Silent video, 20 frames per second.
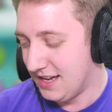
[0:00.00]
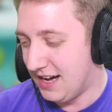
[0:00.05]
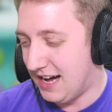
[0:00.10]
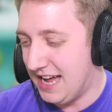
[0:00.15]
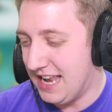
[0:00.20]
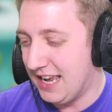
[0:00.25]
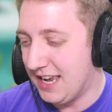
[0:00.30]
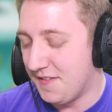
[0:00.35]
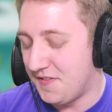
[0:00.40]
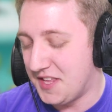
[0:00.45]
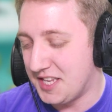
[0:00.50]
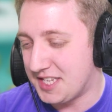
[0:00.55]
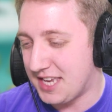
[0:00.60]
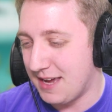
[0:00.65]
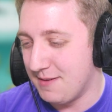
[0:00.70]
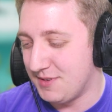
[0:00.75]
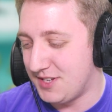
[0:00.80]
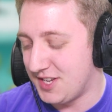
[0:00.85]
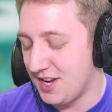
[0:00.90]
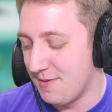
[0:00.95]
I love this
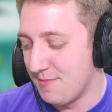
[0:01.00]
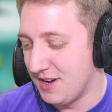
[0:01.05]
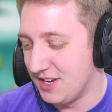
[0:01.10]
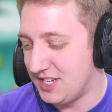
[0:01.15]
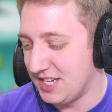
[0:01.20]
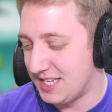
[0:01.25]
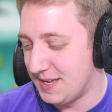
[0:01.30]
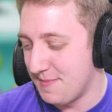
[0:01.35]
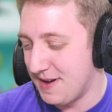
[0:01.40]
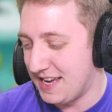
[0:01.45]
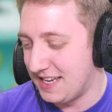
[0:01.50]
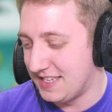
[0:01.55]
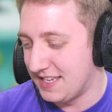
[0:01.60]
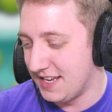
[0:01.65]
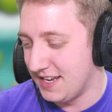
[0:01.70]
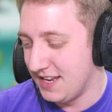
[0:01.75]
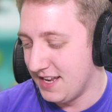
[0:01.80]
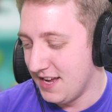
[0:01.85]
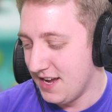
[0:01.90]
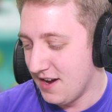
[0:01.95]
game so much. It's
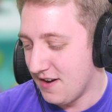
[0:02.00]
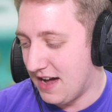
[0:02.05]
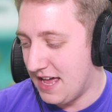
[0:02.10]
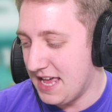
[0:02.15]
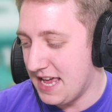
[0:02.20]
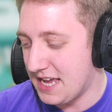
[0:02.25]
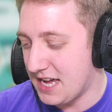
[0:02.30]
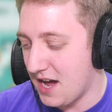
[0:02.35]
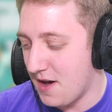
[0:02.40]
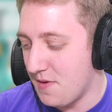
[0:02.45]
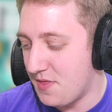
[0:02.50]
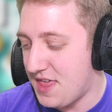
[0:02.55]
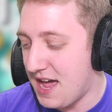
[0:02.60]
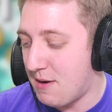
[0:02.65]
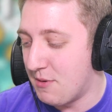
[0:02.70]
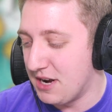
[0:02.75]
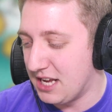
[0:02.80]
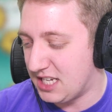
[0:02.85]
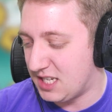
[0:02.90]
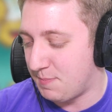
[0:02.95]
amazing. Right, there you go.
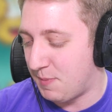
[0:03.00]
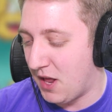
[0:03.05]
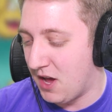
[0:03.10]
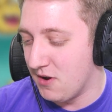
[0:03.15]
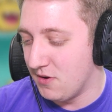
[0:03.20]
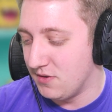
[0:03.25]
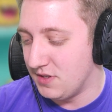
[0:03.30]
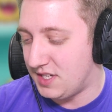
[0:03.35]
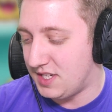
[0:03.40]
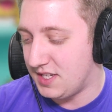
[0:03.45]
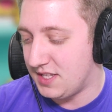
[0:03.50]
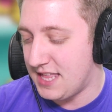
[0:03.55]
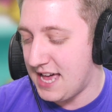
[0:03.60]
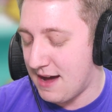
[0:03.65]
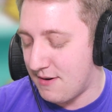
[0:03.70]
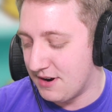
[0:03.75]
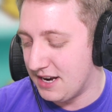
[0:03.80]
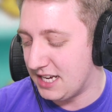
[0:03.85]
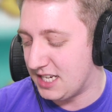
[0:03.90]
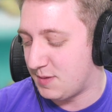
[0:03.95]
That one explodes.
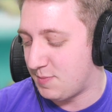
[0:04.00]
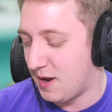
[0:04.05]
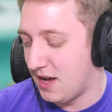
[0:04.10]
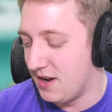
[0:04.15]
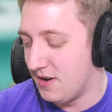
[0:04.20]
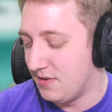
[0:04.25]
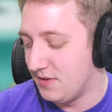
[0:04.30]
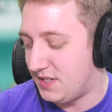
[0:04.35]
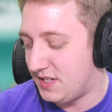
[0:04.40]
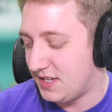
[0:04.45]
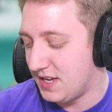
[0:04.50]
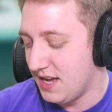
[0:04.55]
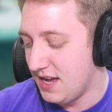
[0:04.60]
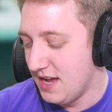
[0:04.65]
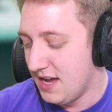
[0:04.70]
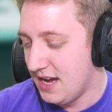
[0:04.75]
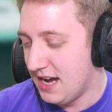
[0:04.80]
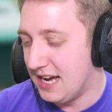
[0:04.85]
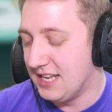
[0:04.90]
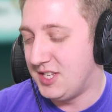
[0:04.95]
That one explodes
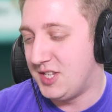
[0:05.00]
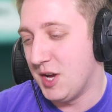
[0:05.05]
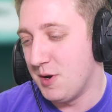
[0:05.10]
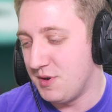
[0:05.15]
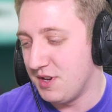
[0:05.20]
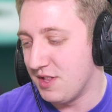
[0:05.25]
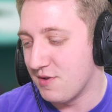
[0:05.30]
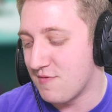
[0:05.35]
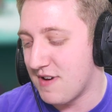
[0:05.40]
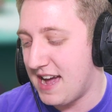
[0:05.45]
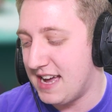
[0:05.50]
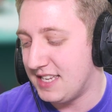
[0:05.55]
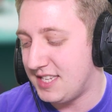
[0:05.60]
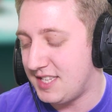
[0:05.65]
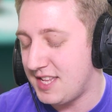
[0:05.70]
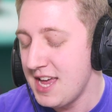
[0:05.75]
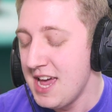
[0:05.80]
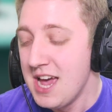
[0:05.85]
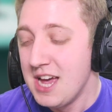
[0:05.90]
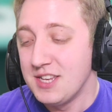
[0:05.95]
and so do the
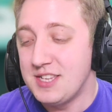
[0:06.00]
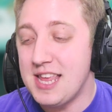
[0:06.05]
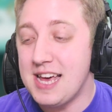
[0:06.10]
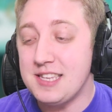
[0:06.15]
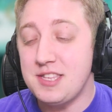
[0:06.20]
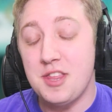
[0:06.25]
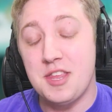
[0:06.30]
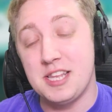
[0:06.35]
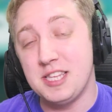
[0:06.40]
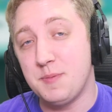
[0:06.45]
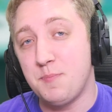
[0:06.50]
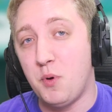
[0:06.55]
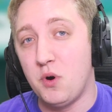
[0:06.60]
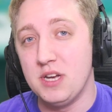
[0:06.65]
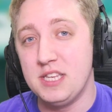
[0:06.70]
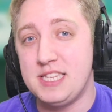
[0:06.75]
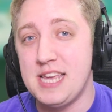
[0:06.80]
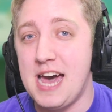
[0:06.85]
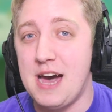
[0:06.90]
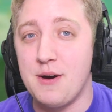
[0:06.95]
rest. So that's the thing to
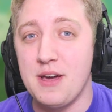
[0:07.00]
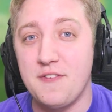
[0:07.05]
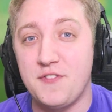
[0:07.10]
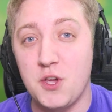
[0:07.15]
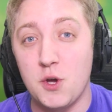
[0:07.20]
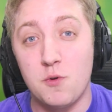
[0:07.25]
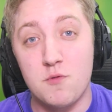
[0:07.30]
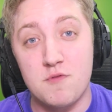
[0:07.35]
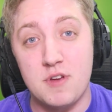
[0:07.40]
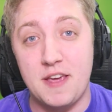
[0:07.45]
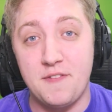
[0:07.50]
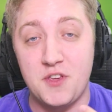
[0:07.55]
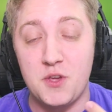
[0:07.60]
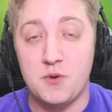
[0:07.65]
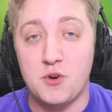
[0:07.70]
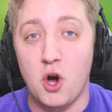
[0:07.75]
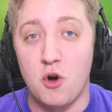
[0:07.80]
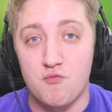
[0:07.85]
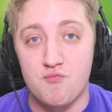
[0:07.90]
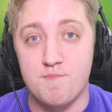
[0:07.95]
point out. If you're if
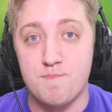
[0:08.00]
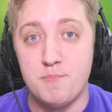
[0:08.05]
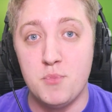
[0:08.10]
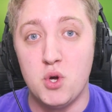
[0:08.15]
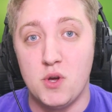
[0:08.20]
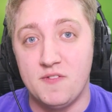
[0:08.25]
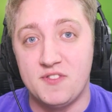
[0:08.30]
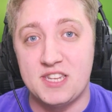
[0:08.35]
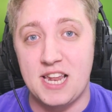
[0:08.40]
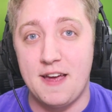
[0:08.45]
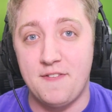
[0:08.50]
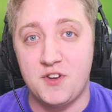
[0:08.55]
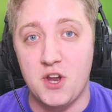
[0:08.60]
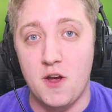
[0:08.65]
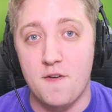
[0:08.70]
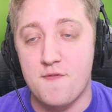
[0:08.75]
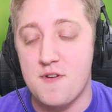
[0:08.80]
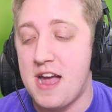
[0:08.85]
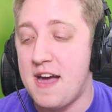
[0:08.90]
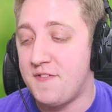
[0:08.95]
you've got moves left
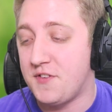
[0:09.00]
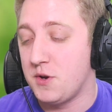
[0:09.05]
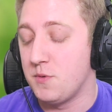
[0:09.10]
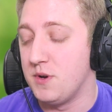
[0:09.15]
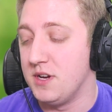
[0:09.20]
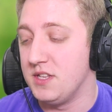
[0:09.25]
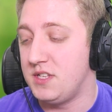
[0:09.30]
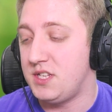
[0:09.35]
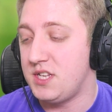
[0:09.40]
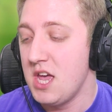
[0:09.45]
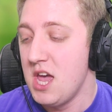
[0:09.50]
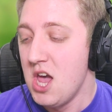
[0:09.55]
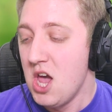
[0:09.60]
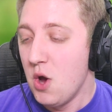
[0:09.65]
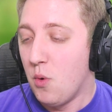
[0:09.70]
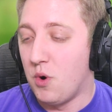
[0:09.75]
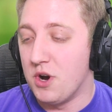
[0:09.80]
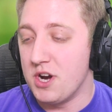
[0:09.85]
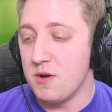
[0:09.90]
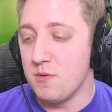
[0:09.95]
over afterwards,
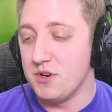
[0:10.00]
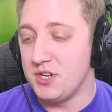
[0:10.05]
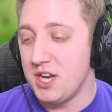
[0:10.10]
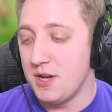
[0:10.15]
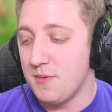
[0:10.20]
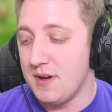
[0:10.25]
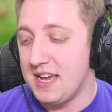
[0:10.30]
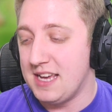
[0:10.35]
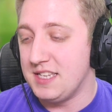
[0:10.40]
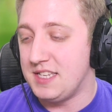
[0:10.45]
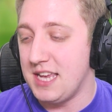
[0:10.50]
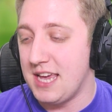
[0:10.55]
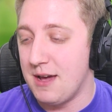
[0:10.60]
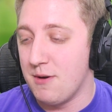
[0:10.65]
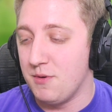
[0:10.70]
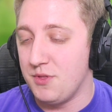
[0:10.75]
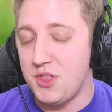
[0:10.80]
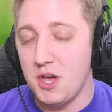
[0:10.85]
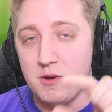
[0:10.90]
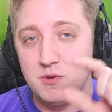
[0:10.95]
what it will do is
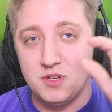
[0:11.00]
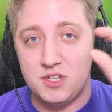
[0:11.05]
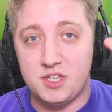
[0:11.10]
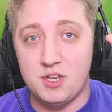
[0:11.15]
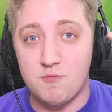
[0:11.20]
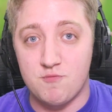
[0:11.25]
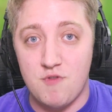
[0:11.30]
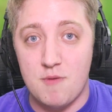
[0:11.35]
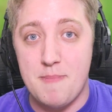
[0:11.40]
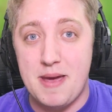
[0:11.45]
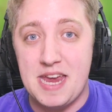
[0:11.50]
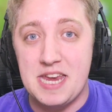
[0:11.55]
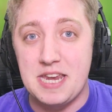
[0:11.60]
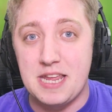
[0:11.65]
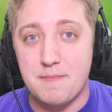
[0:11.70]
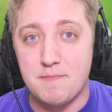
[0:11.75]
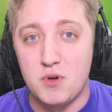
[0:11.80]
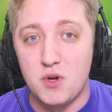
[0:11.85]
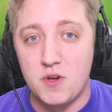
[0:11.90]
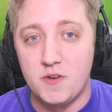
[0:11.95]
it, those
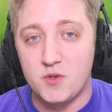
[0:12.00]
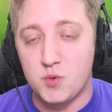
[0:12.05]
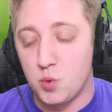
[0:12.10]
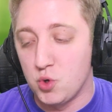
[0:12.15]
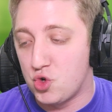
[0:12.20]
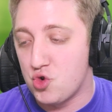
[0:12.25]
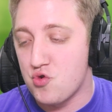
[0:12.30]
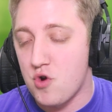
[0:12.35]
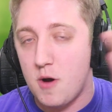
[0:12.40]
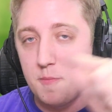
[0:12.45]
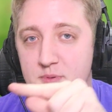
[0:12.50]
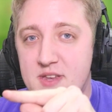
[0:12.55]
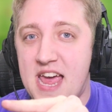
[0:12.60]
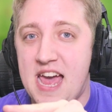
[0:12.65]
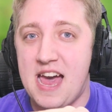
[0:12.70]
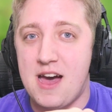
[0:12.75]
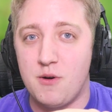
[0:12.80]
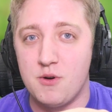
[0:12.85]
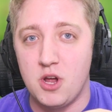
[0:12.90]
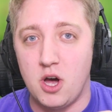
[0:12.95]
remaining moves will drop
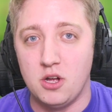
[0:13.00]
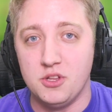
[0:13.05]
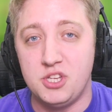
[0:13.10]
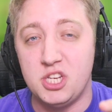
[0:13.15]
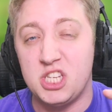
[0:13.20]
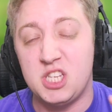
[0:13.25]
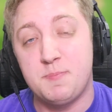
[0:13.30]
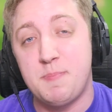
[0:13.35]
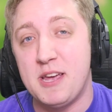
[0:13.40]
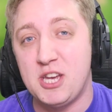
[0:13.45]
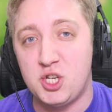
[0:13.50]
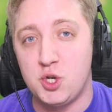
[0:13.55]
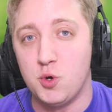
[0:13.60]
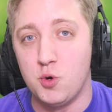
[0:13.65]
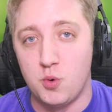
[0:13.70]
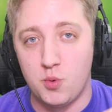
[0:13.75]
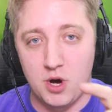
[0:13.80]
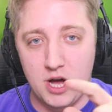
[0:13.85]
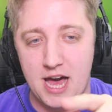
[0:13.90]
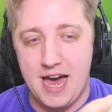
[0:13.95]
down onto
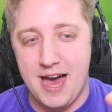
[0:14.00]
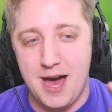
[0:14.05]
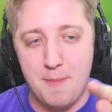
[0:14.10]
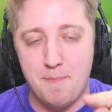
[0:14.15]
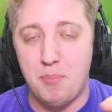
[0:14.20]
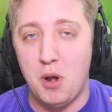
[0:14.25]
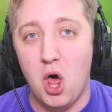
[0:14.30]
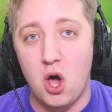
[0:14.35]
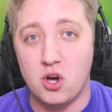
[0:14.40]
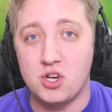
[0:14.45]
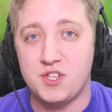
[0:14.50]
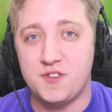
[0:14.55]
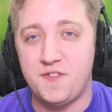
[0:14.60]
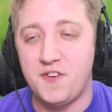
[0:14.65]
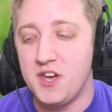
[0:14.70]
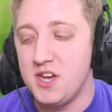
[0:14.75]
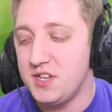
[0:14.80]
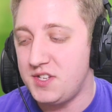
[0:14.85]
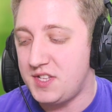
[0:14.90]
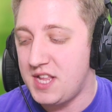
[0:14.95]
special uh, blocks
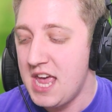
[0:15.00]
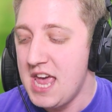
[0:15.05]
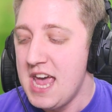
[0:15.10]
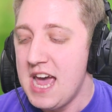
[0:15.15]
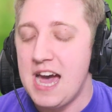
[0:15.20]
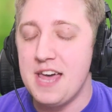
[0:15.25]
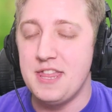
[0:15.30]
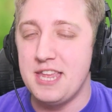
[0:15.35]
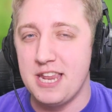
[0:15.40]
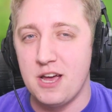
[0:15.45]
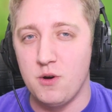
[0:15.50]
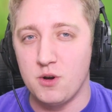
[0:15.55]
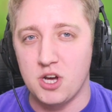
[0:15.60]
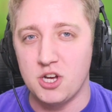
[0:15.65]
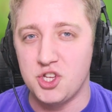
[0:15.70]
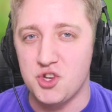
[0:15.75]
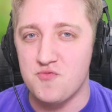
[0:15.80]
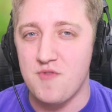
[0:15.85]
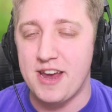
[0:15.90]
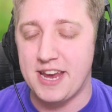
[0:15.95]
first, and then it'll
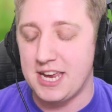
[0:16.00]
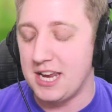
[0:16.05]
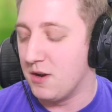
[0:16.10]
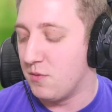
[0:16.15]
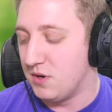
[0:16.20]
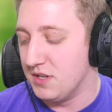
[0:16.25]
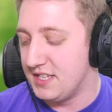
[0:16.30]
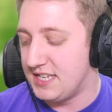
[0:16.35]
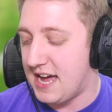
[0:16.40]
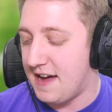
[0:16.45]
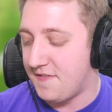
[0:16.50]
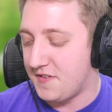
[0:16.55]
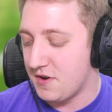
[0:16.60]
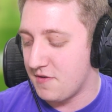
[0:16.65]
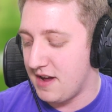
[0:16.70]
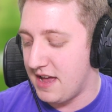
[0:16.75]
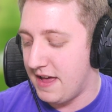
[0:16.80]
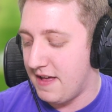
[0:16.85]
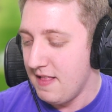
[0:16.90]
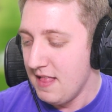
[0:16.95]
go to regular ones
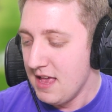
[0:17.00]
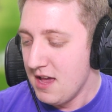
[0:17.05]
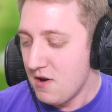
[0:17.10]
after it.